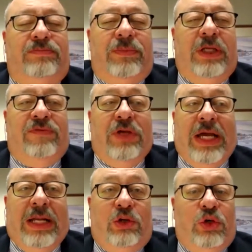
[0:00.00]
if you had
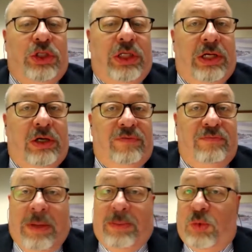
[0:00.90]
a good year,
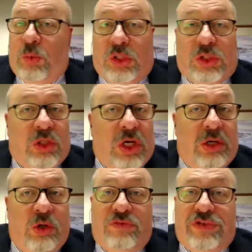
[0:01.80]
maybe you worked a lot of
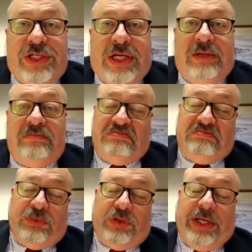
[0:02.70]
overtime,
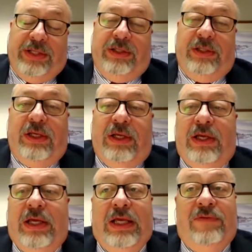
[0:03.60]
great.
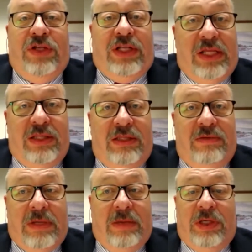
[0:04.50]
If you didn't,
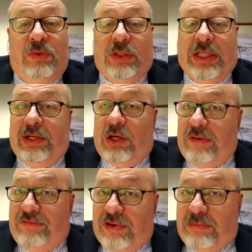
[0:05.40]
maybe you were laid off
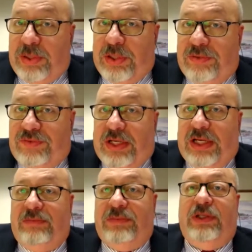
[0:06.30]
for a period of
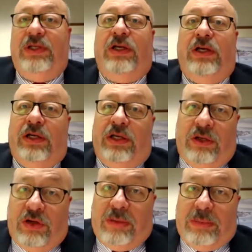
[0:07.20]
time, your
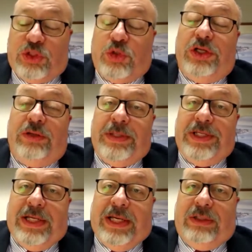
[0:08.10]
number is going to be
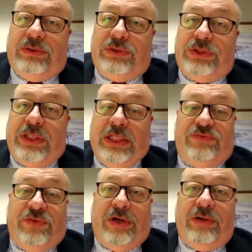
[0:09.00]
down. So that's
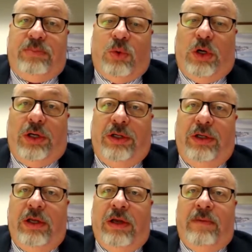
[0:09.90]
very important.
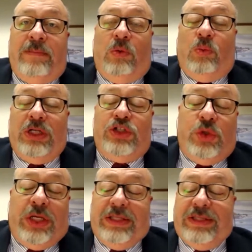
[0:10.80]
But once you
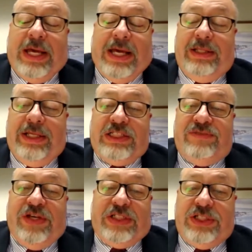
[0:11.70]
get that, it's
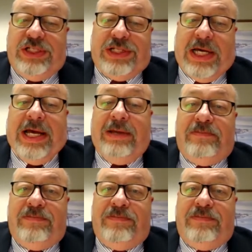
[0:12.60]
fixed in time.